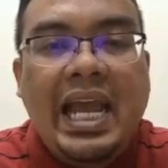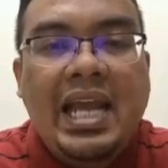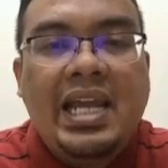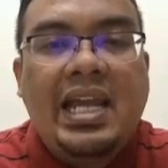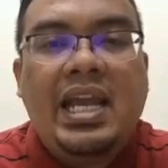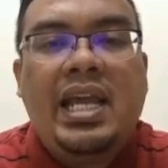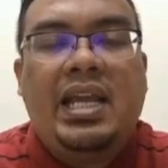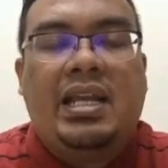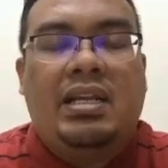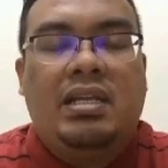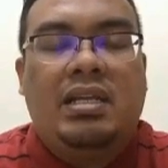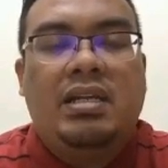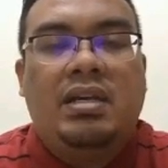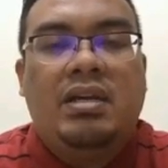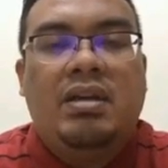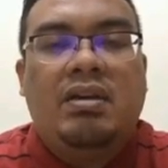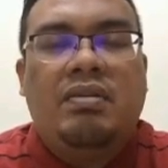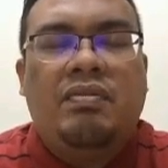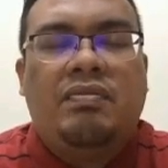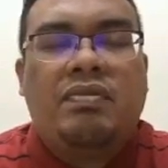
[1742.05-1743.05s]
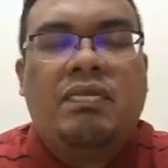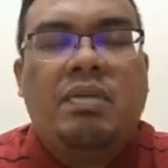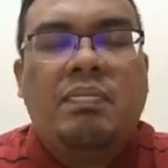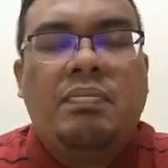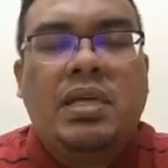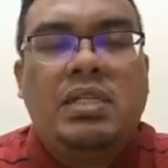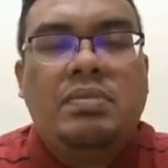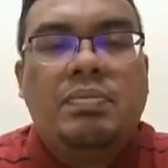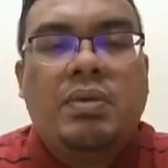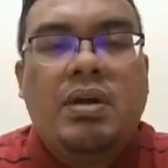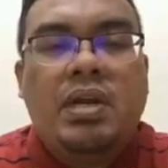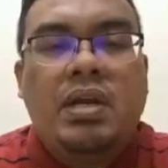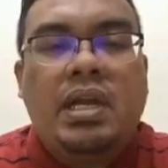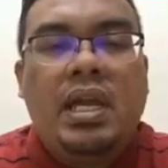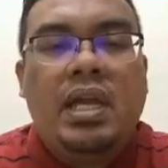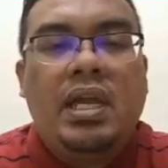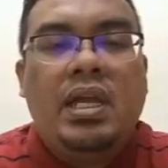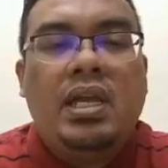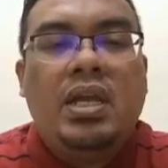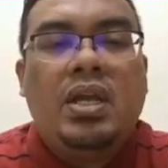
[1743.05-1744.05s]
gain heat from his
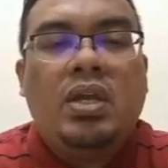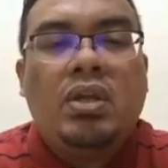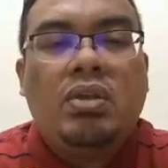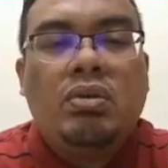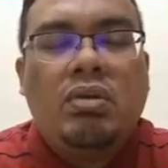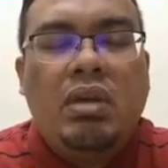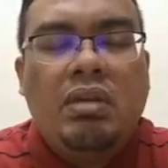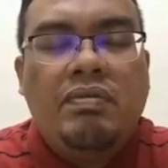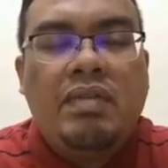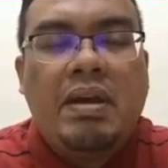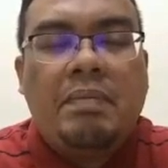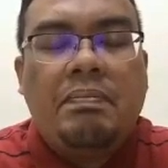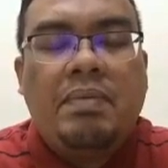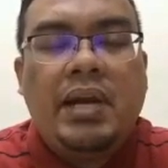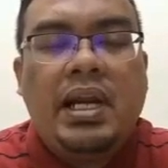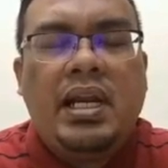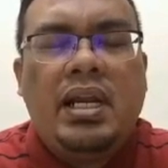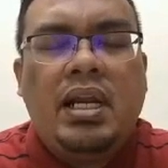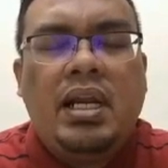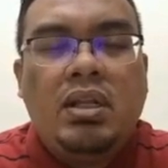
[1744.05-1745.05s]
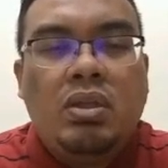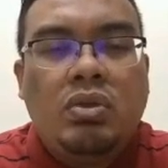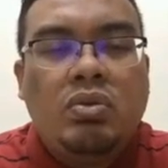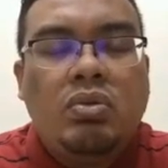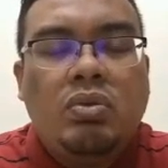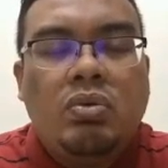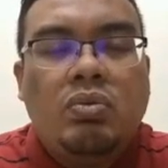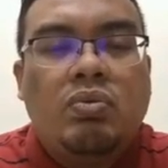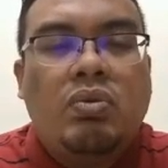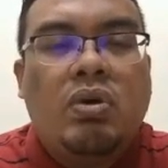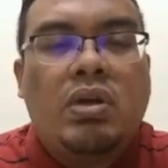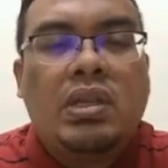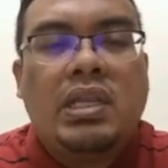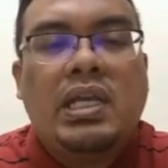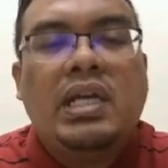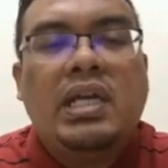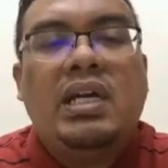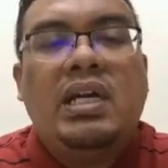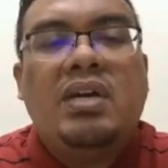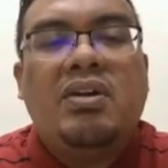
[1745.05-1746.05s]
body to evaporate into
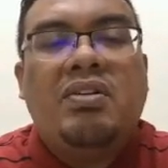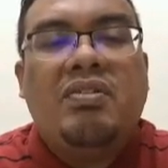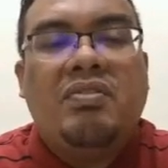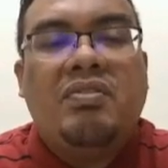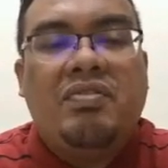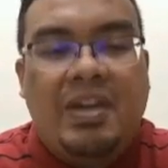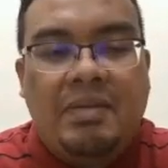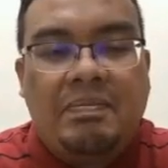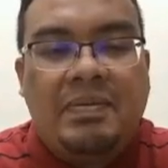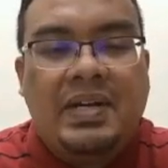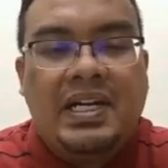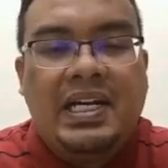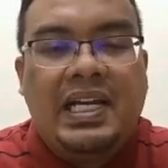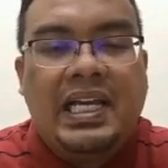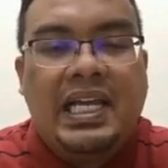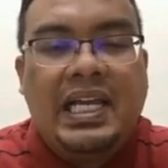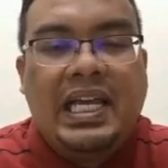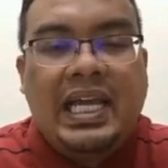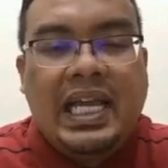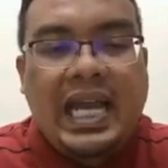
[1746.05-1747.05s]
water vapor.